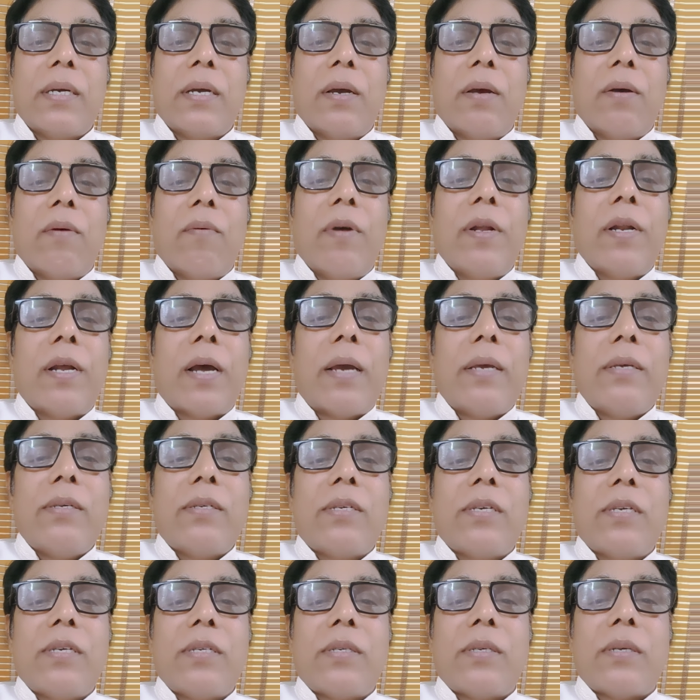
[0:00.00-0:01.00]
when
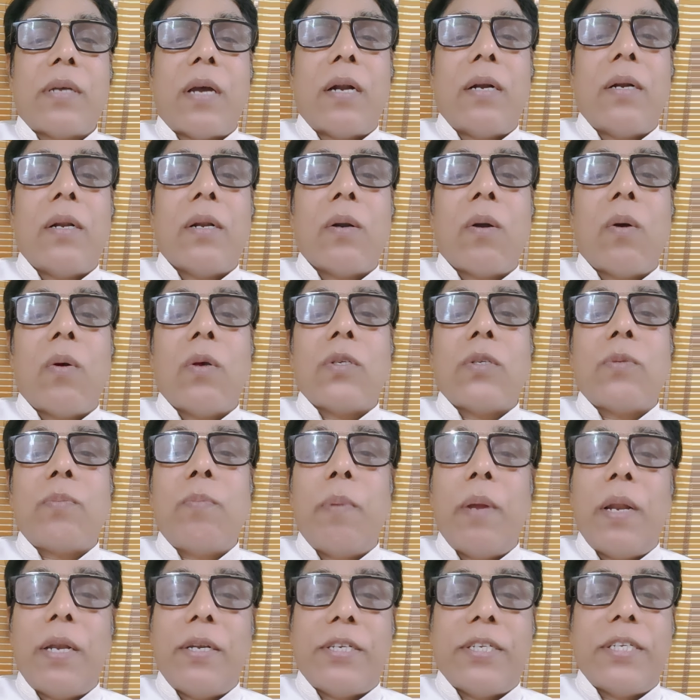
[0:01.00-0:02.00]
ice undergoes
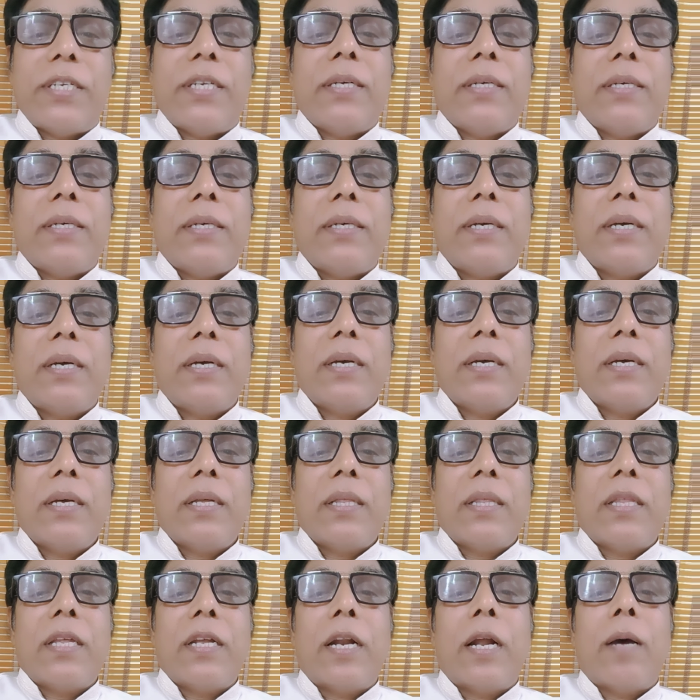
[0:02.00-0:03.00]
melting,
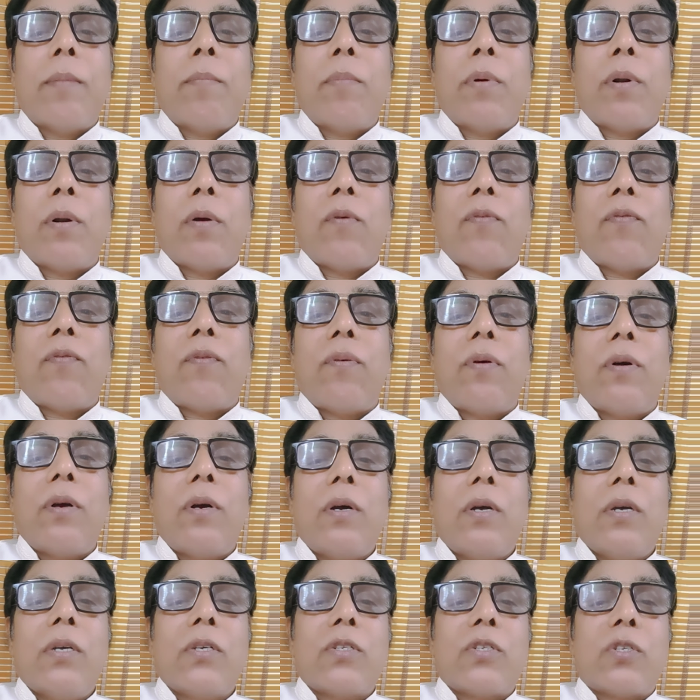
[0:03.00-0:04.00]
the number of
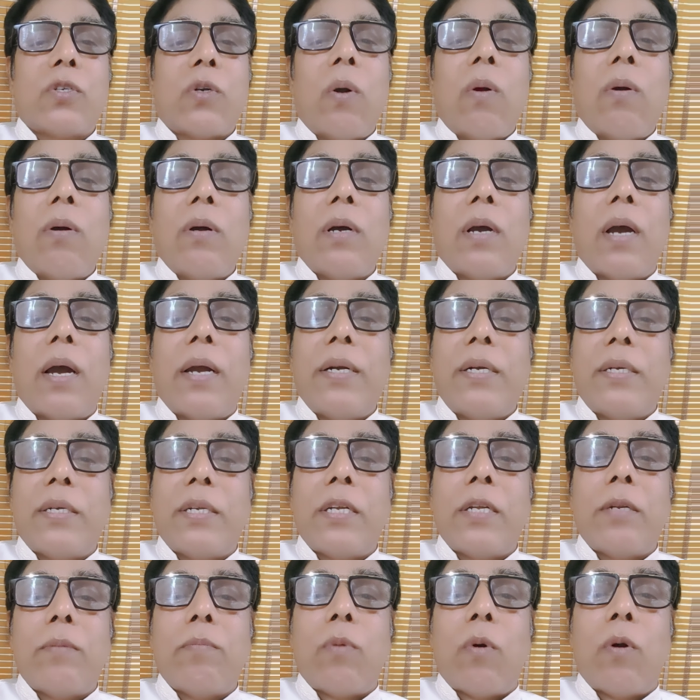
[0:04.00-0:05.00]
strong
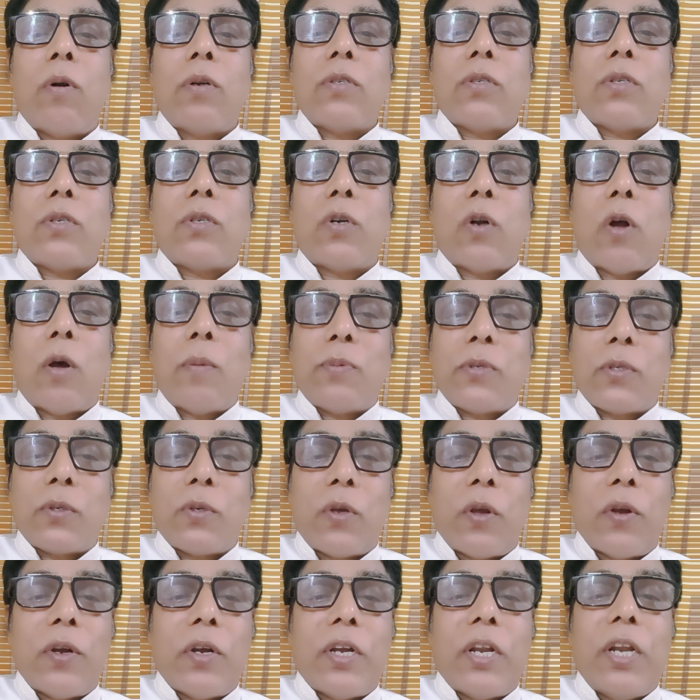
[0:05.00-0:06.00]
hydrogen bonds drops
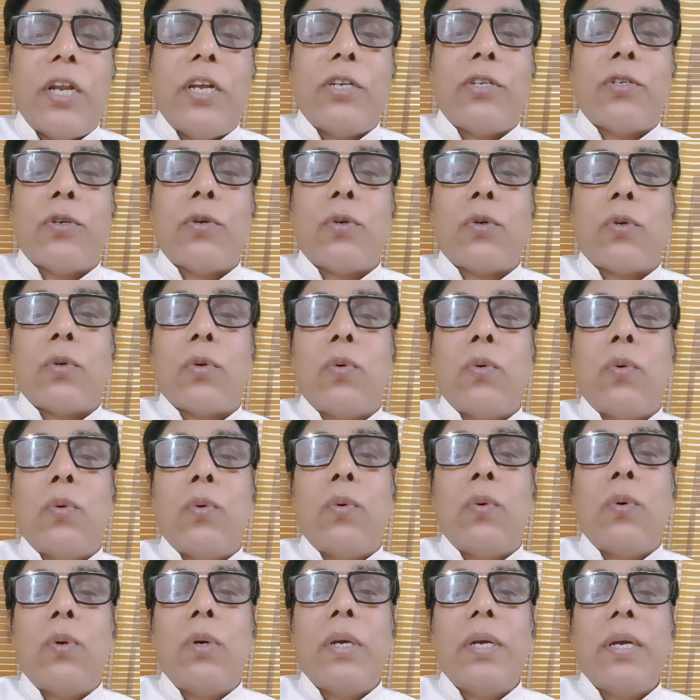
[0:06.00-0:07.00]
quickly to 2
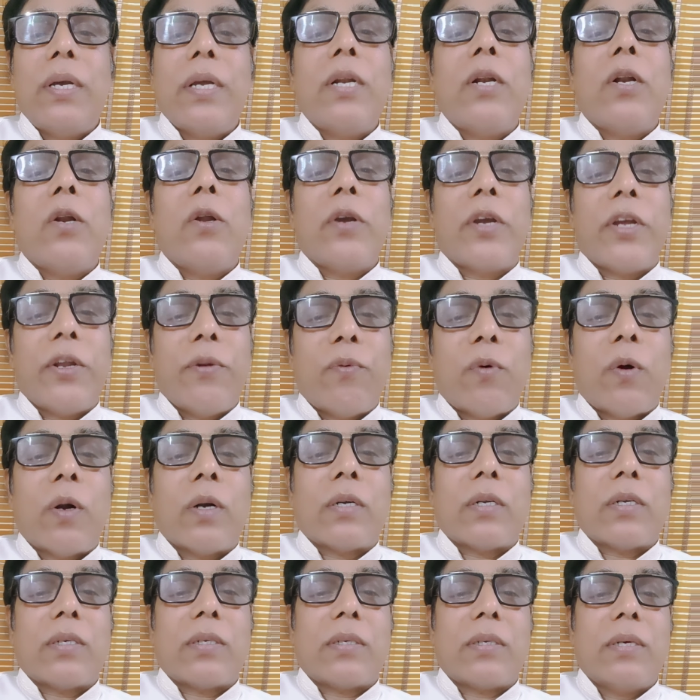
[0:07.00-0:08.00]
in liquid
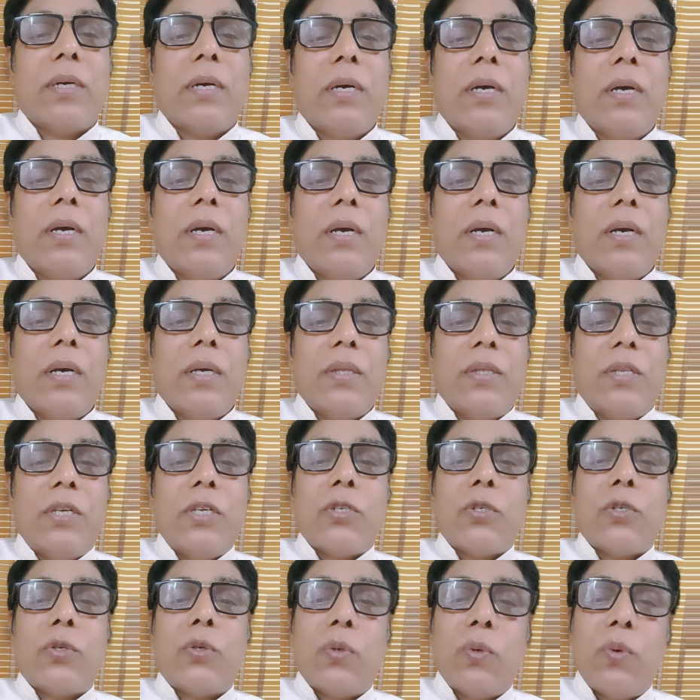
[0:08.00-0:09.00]
water.
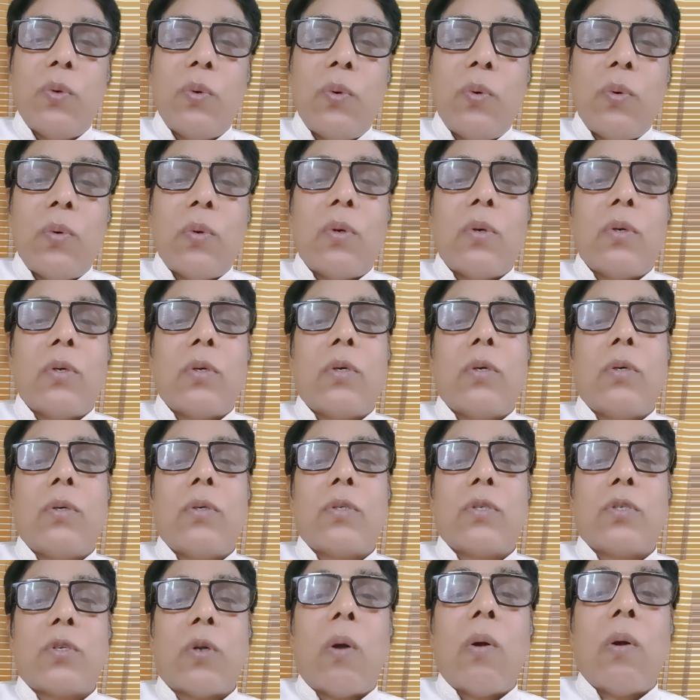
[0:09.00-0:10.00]
These 2
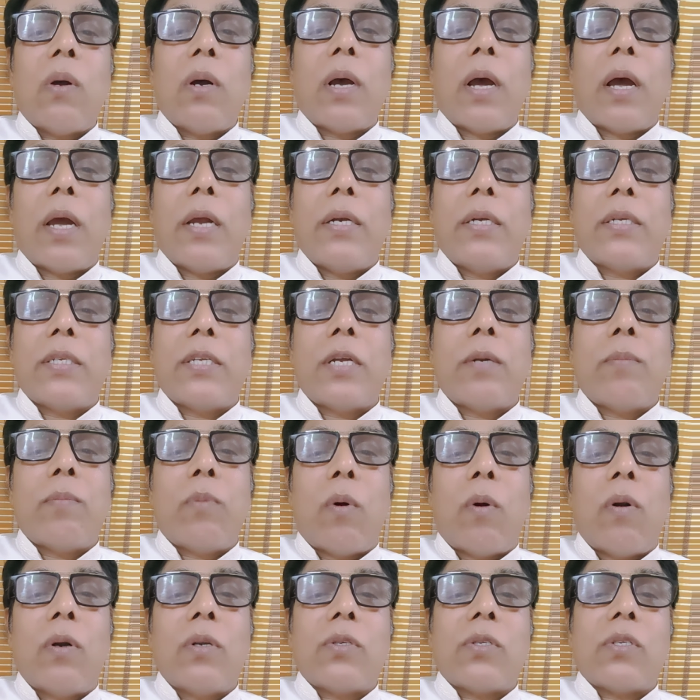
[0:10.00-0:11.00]
strong hydrogen
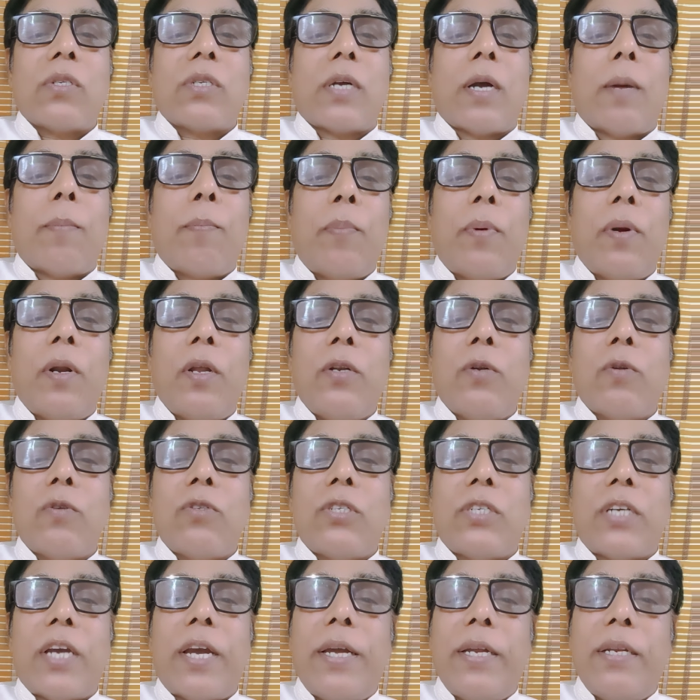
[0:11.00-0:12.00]
bonds couple into
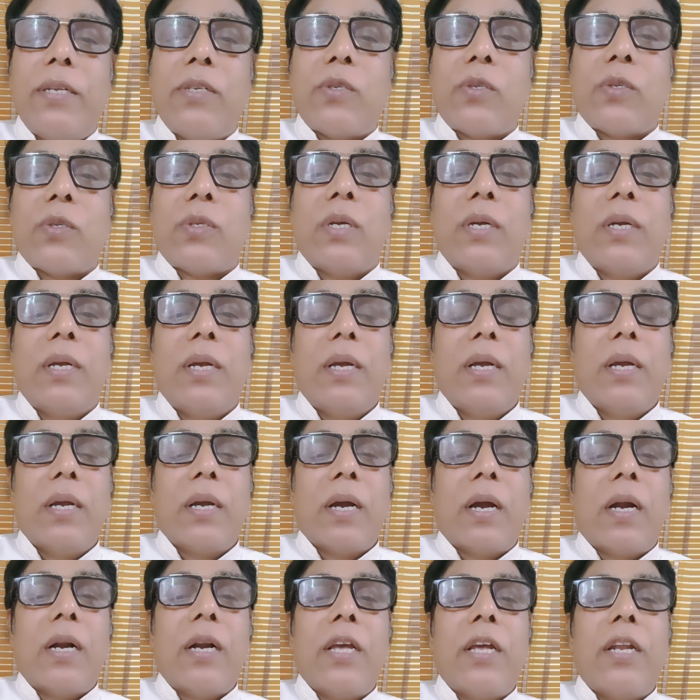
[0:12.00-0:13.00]
chains
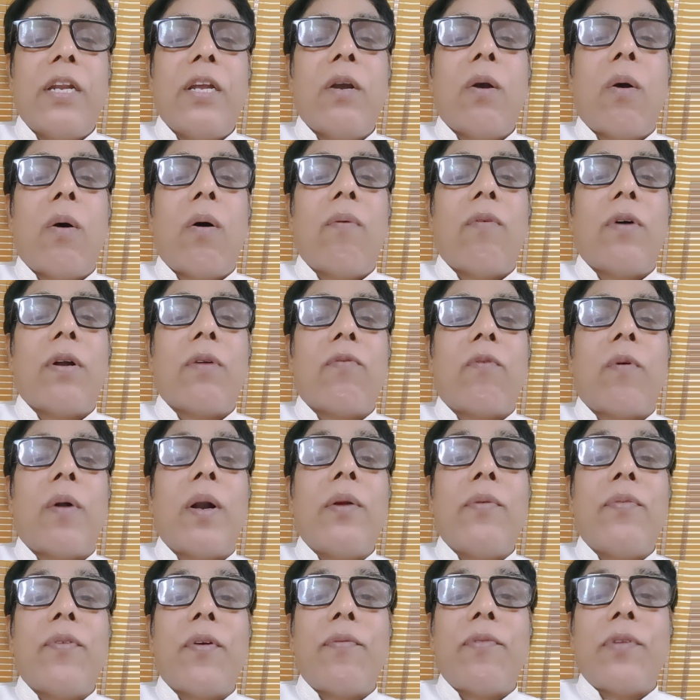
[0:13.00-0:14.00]
containing over
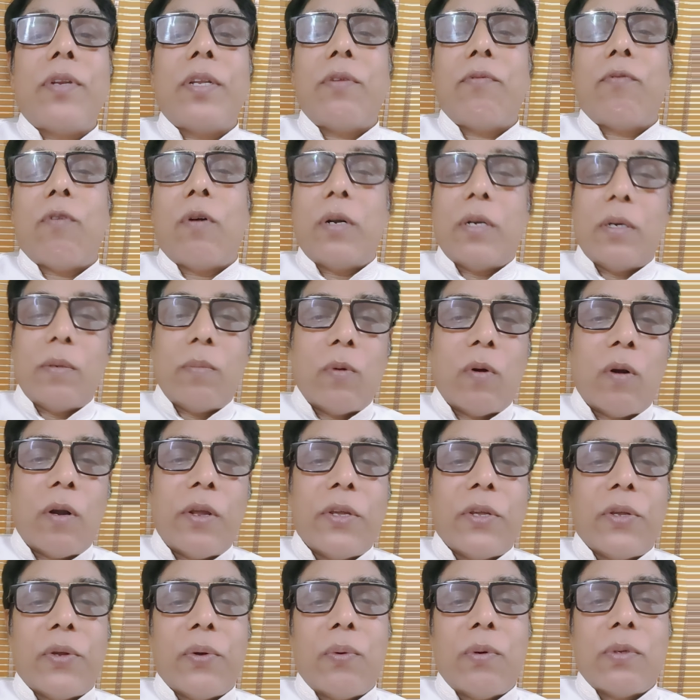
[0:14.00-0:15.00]
150 water
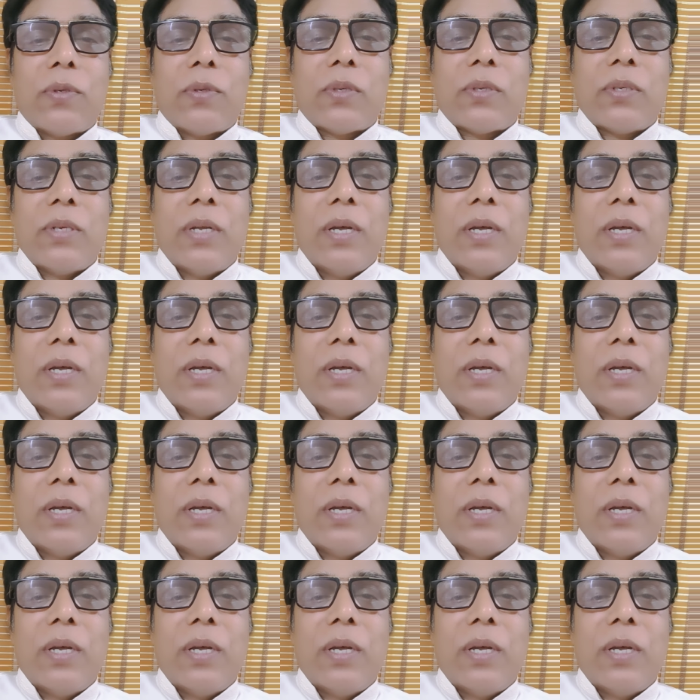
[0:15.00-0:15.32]
molecules